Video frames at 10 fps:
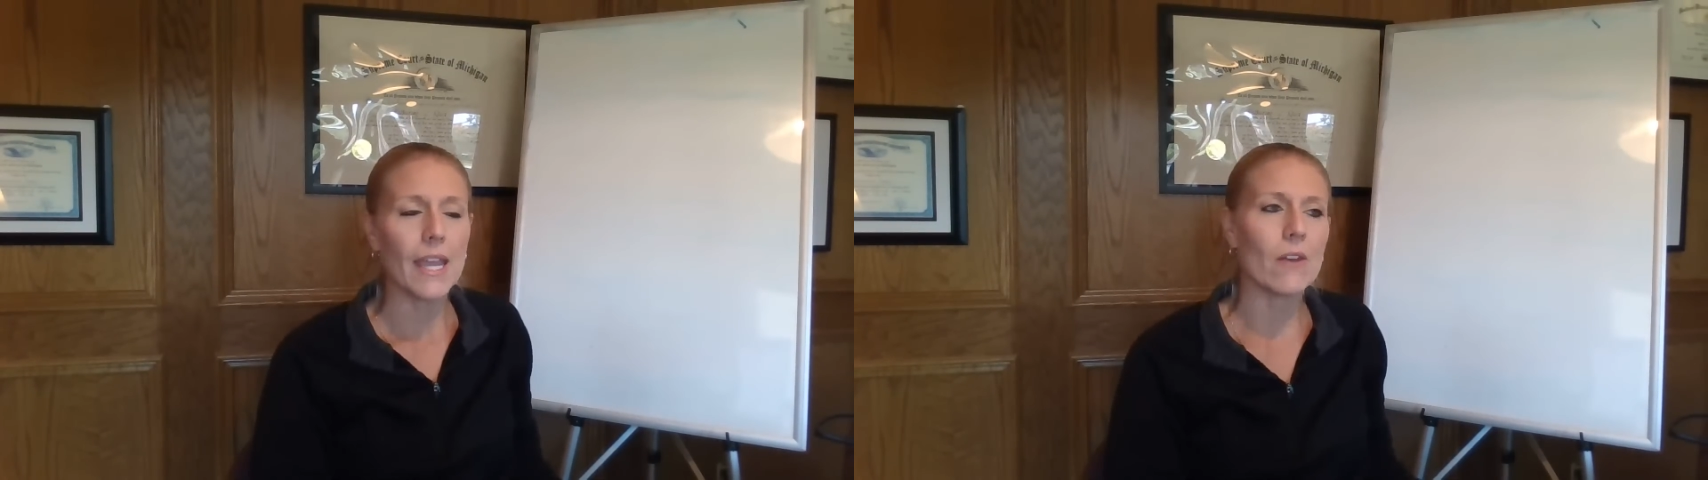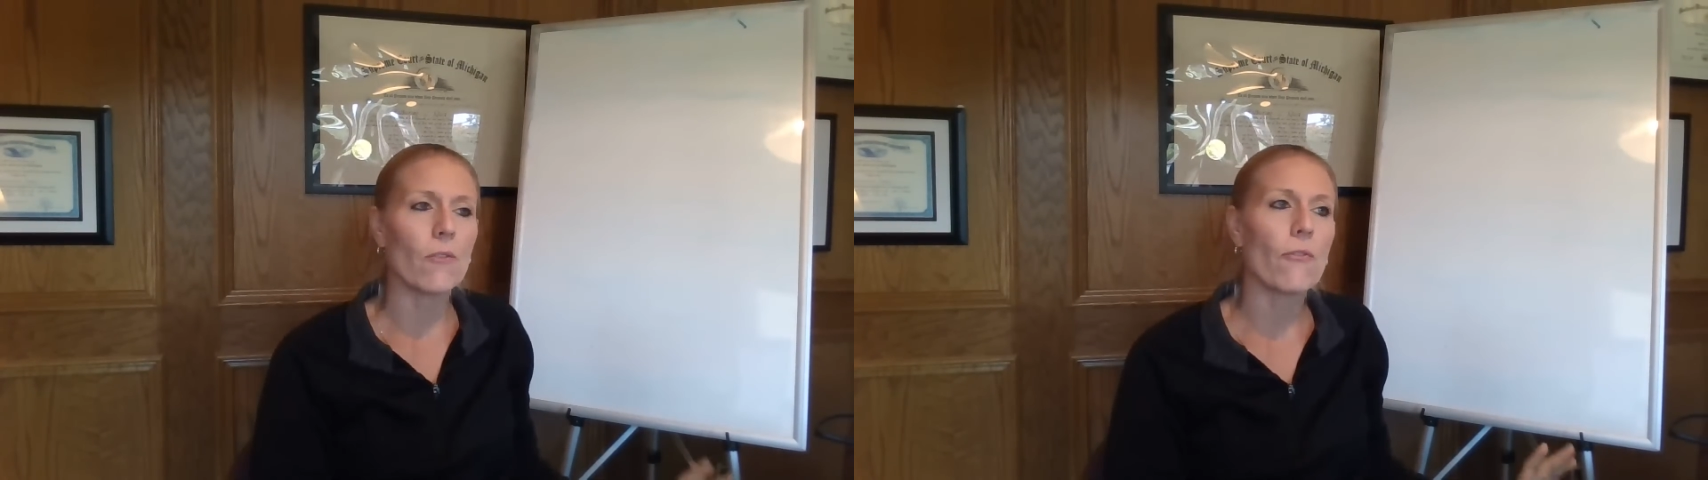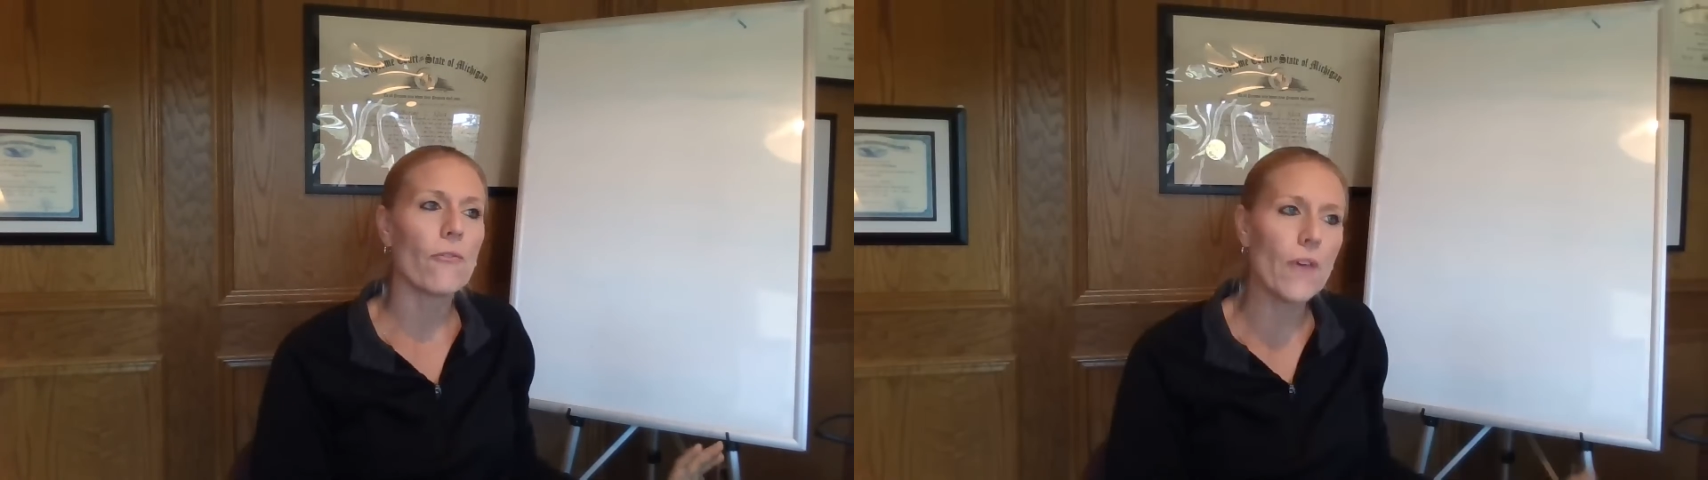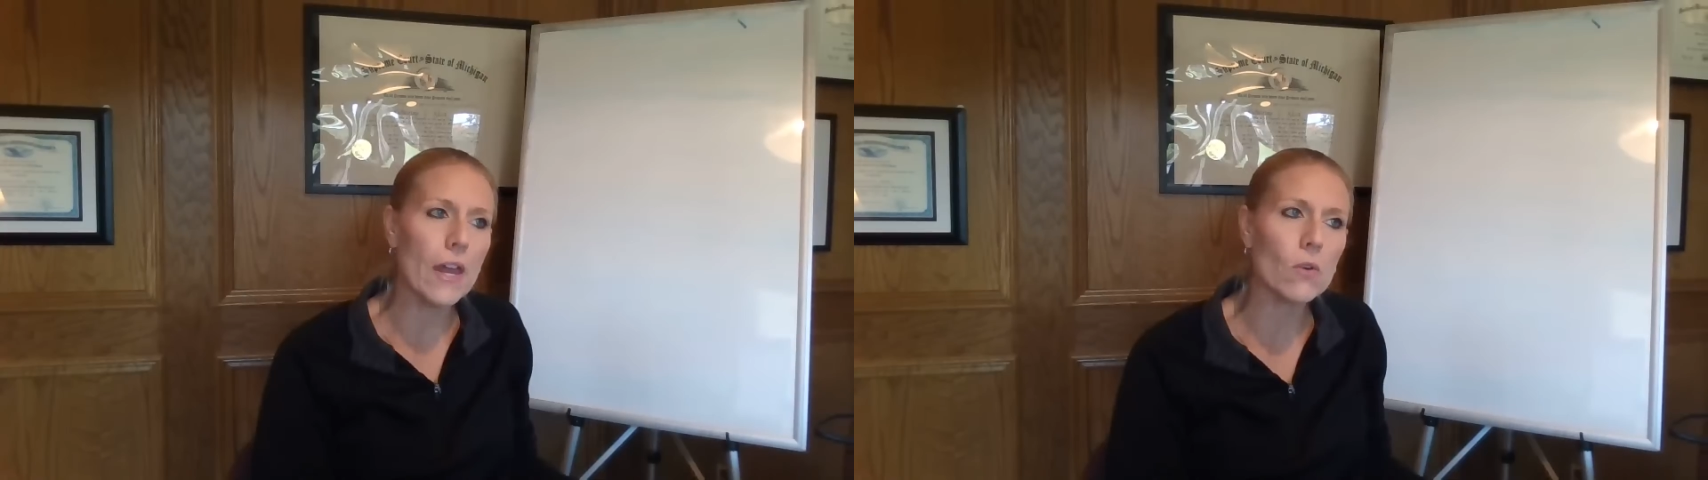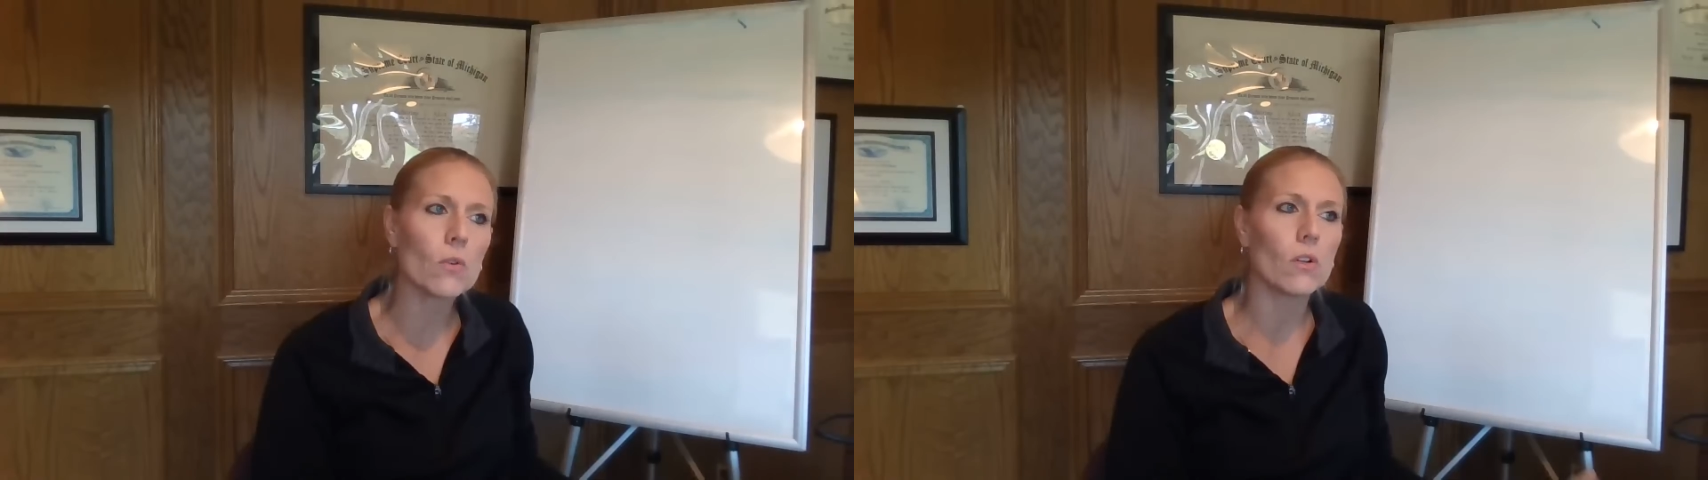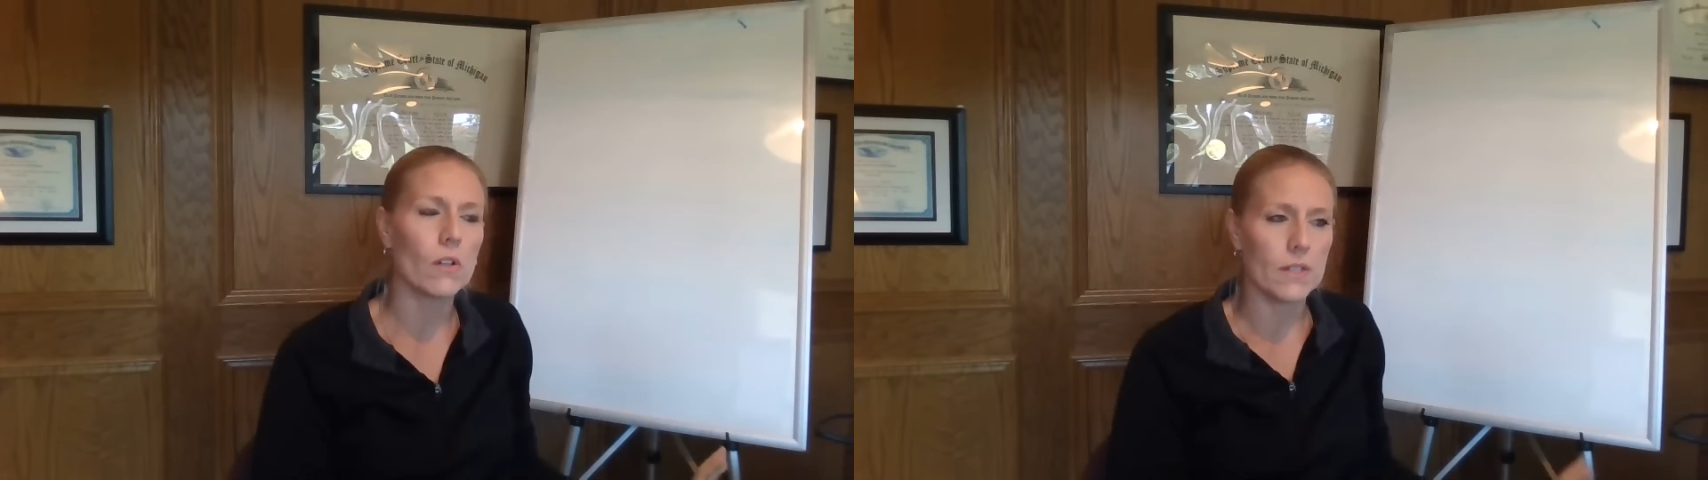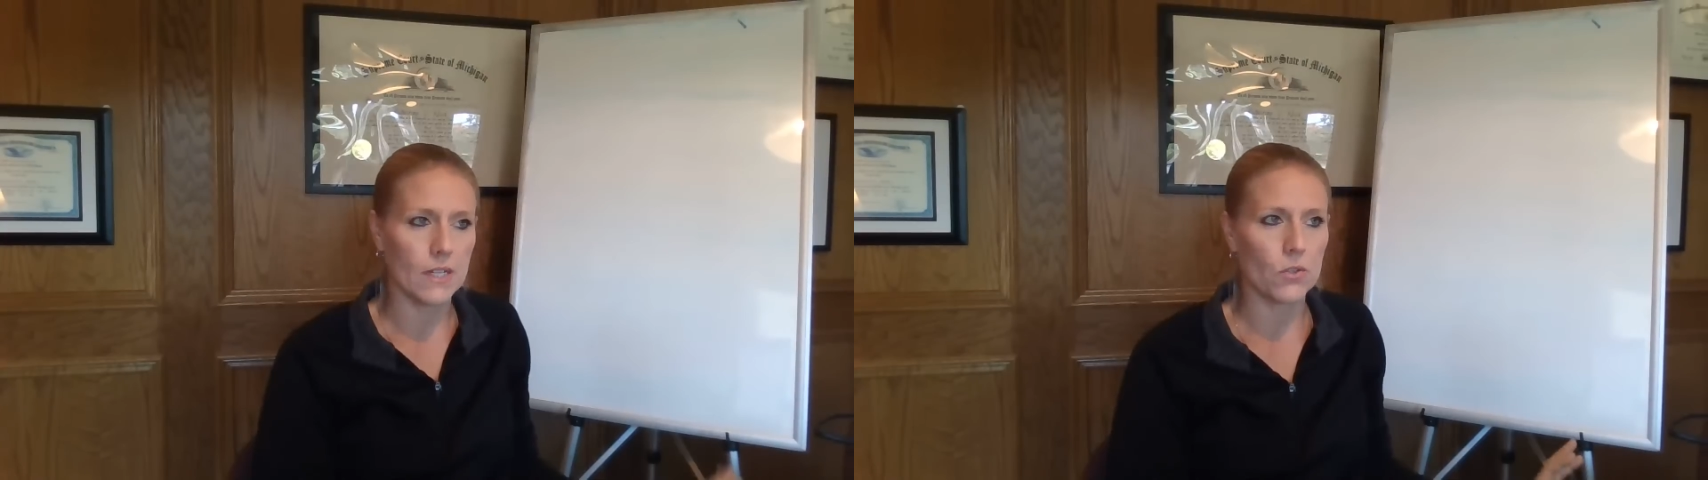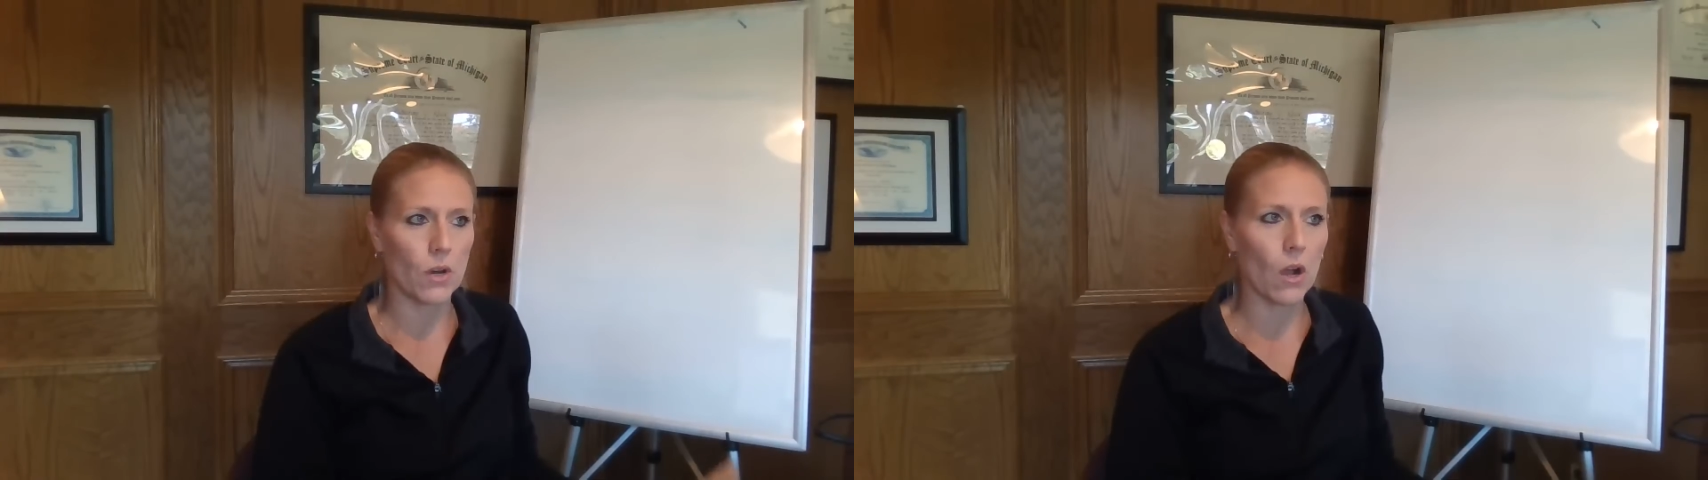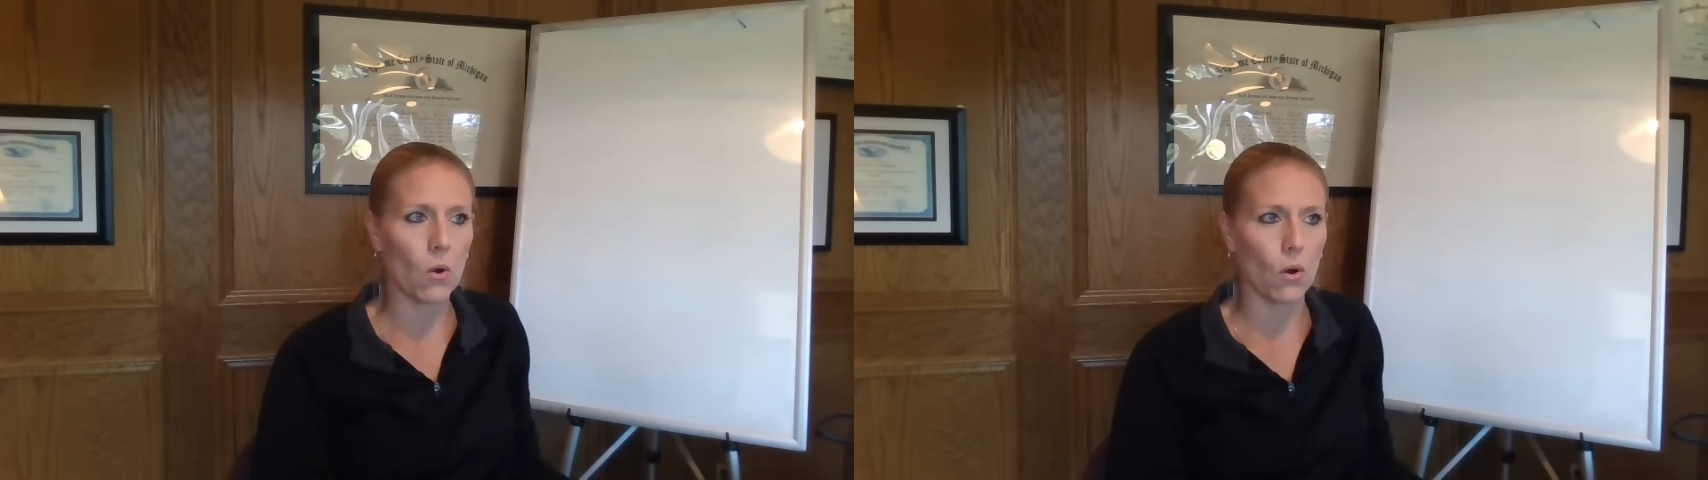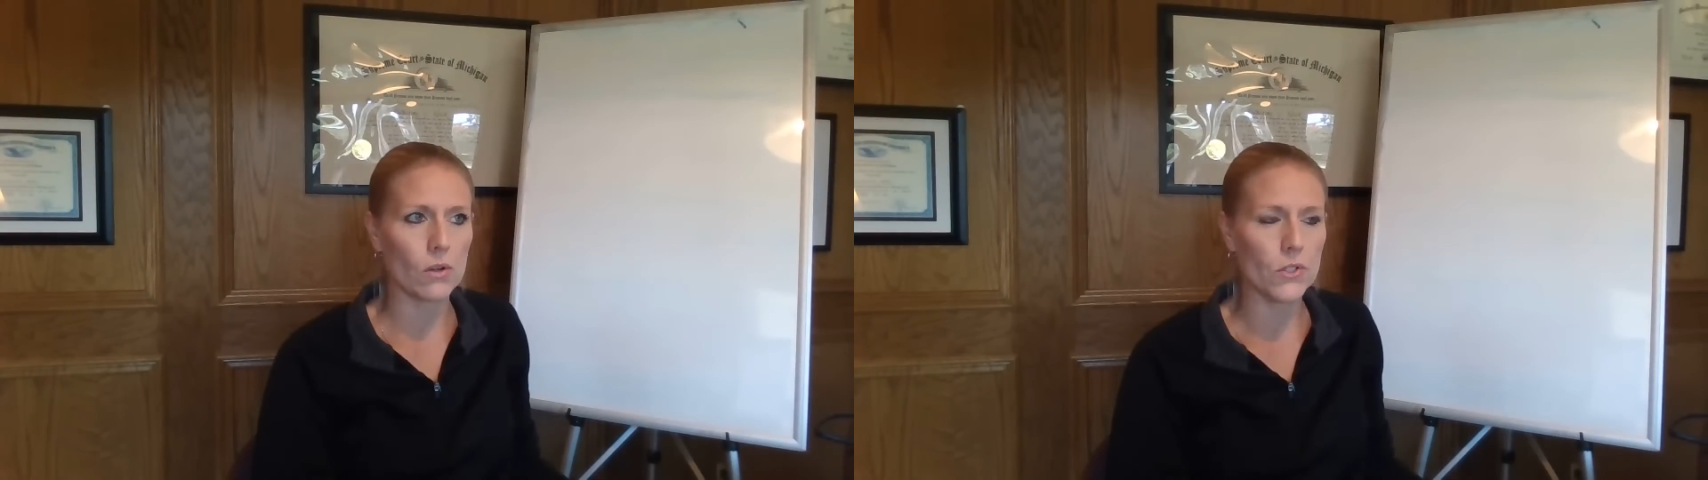in federal district court,